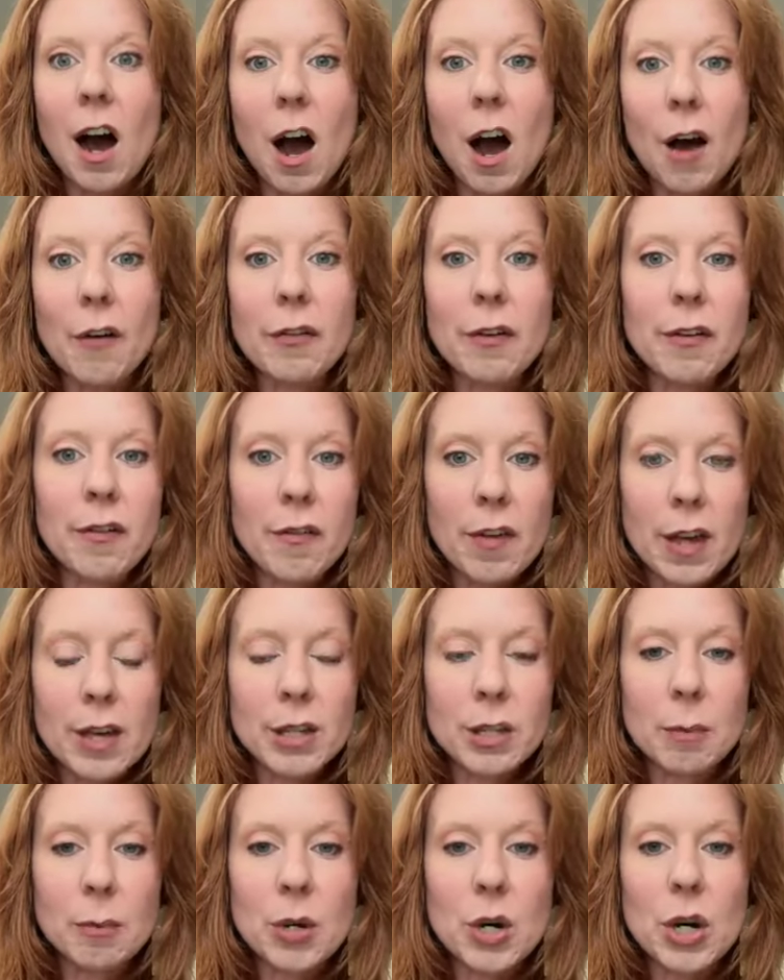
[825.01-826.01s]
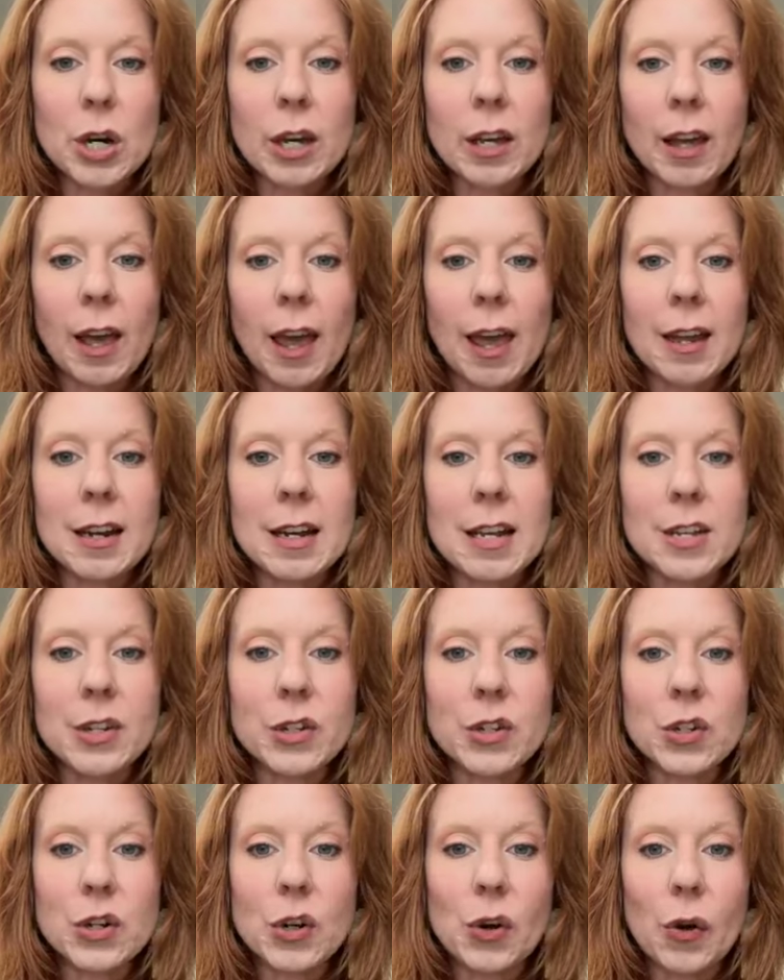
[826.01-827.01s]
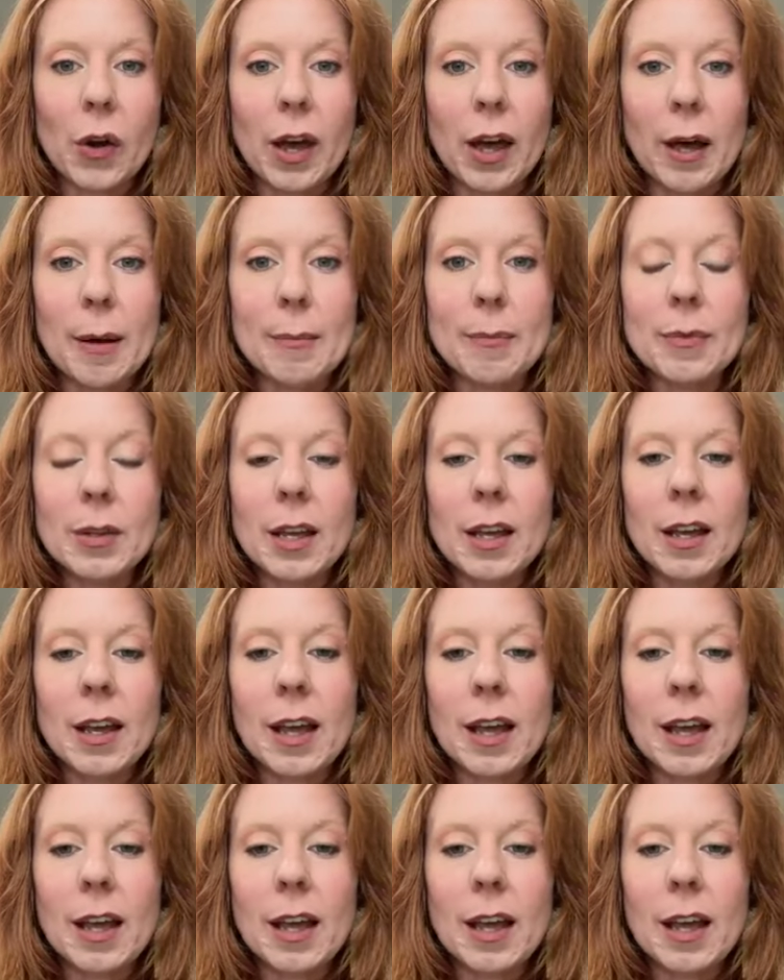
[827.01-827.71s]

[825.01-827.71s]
off of Facebook and Instagram.